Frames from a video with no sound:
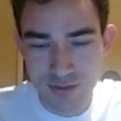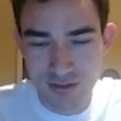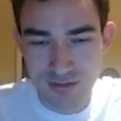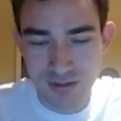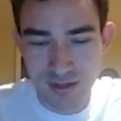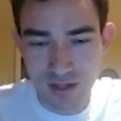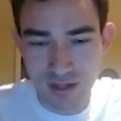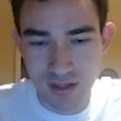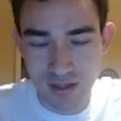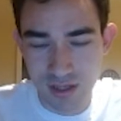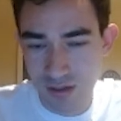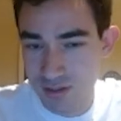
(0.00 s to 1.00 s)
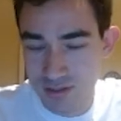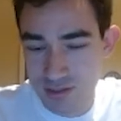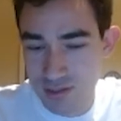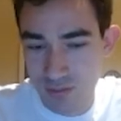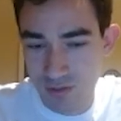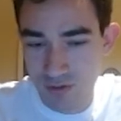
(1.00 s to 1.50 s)
And now this is,
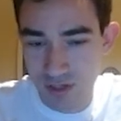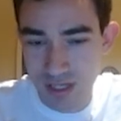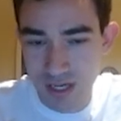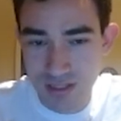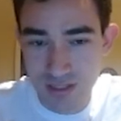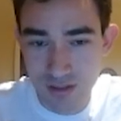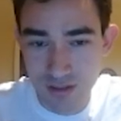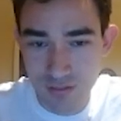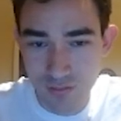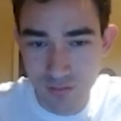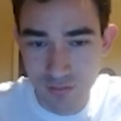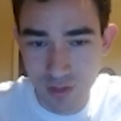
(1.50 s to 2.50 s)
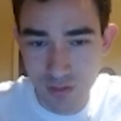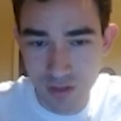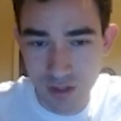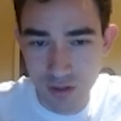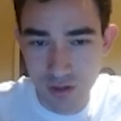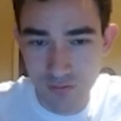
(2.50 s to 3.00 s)
I mean, fantastic. I'm going
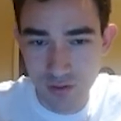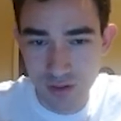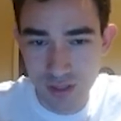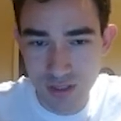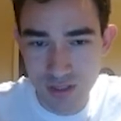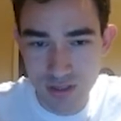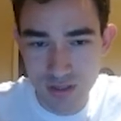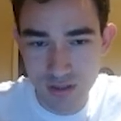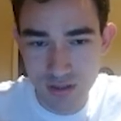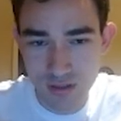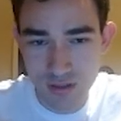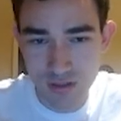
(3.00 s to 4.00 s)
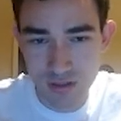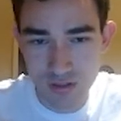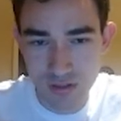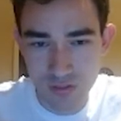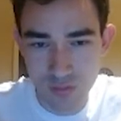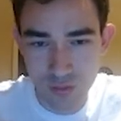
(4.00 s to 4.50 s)
to go after this.
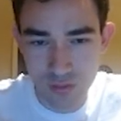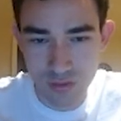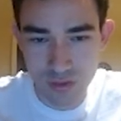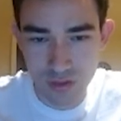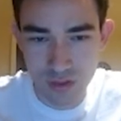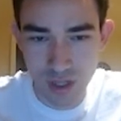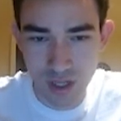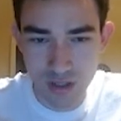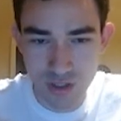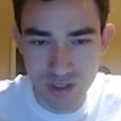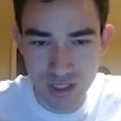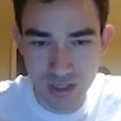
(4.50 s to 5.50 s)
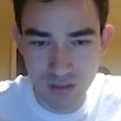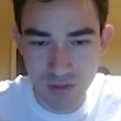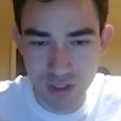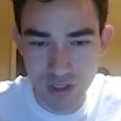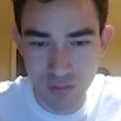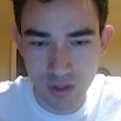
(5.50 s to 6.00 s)
I can just take the
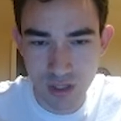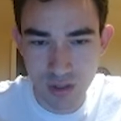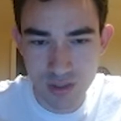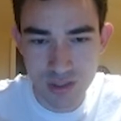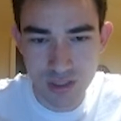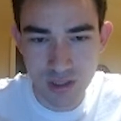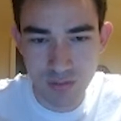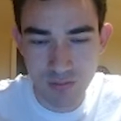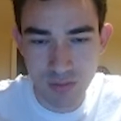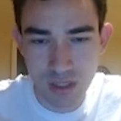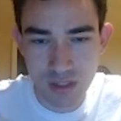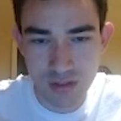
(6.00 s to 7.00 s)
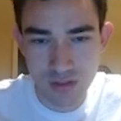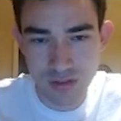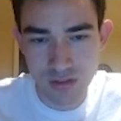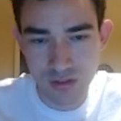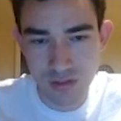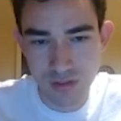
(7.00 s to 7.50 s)
bishop, and now this is going to be mate.
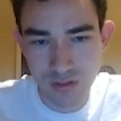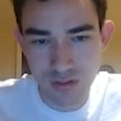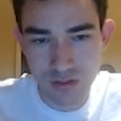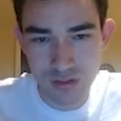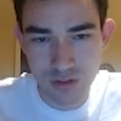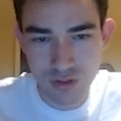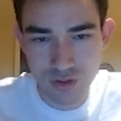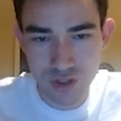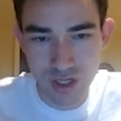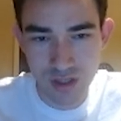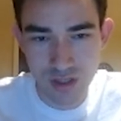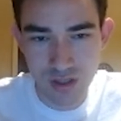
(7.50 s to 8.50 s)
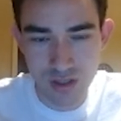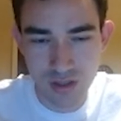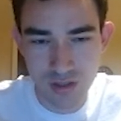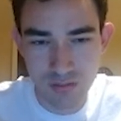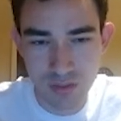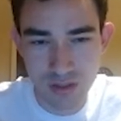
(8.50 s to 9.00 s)
Check, and
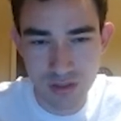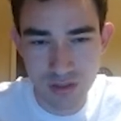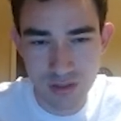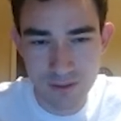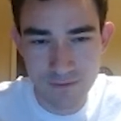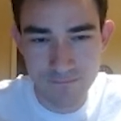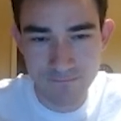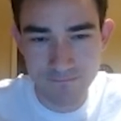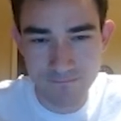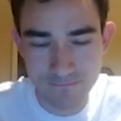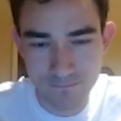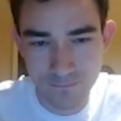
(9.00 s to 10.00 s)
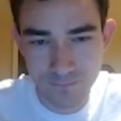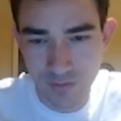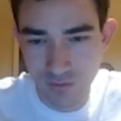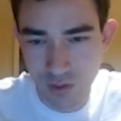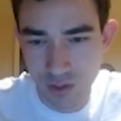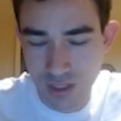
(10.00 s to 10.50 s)
then mate.
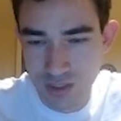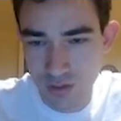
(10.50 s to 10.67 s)
Very nice.